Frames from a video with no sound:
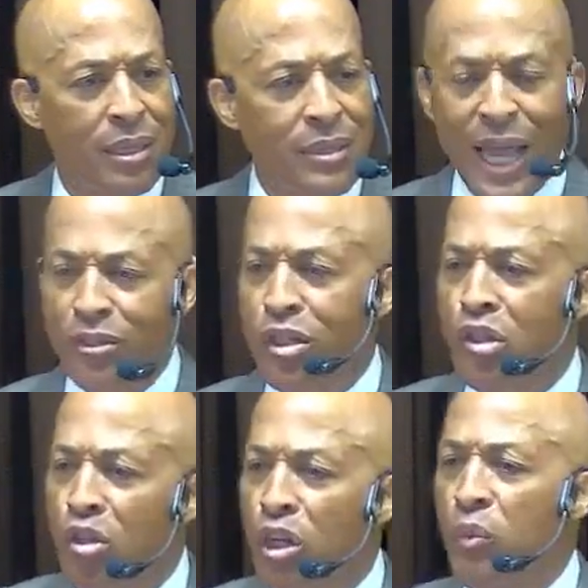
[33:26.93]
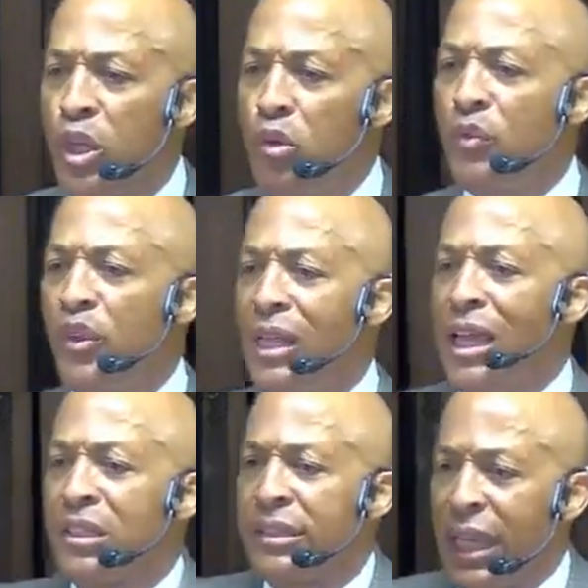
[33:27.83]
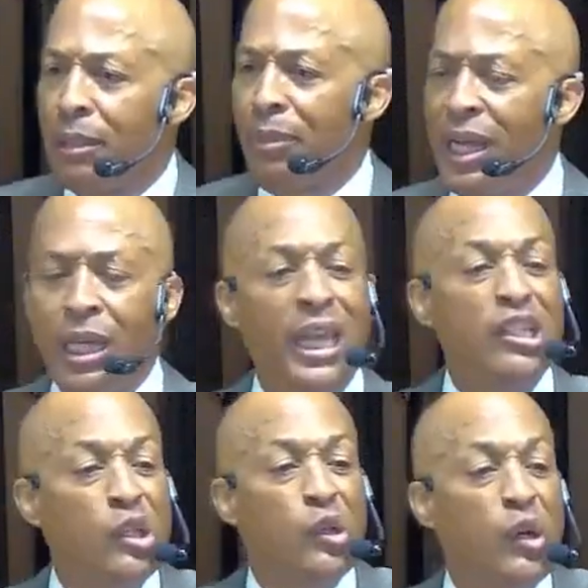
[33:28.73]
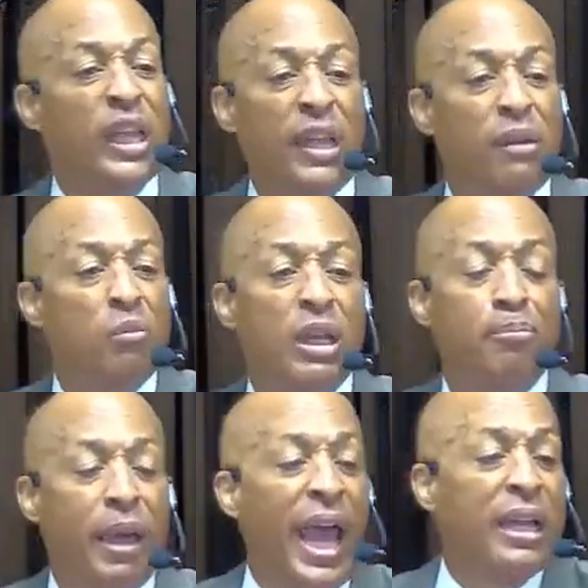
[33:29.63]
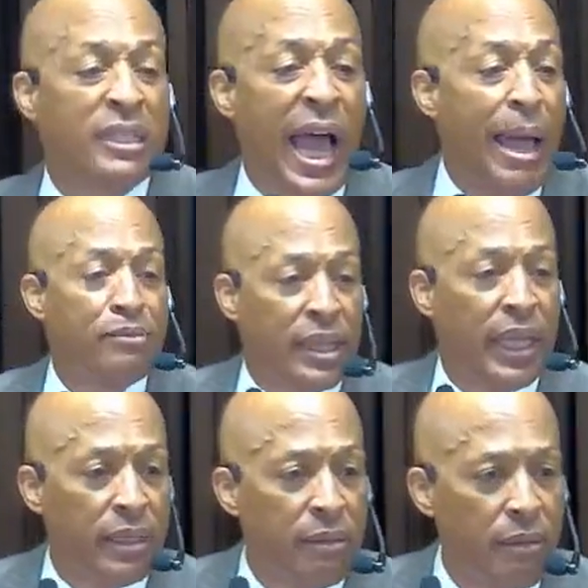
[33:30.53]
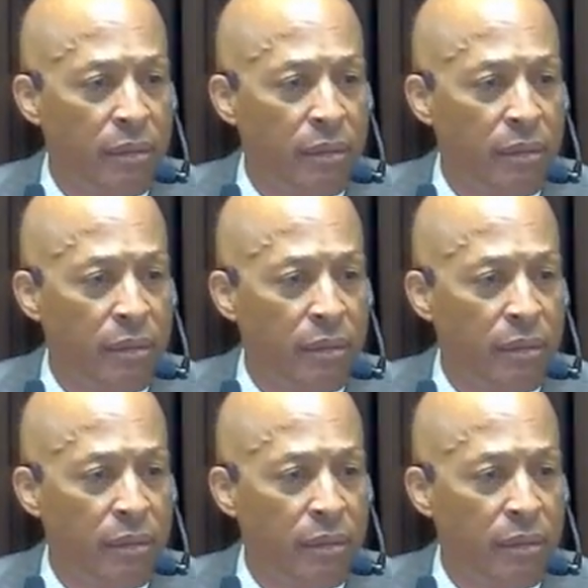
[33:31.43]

It's not just good when you feel like celebrating. It's good even when bad times hit.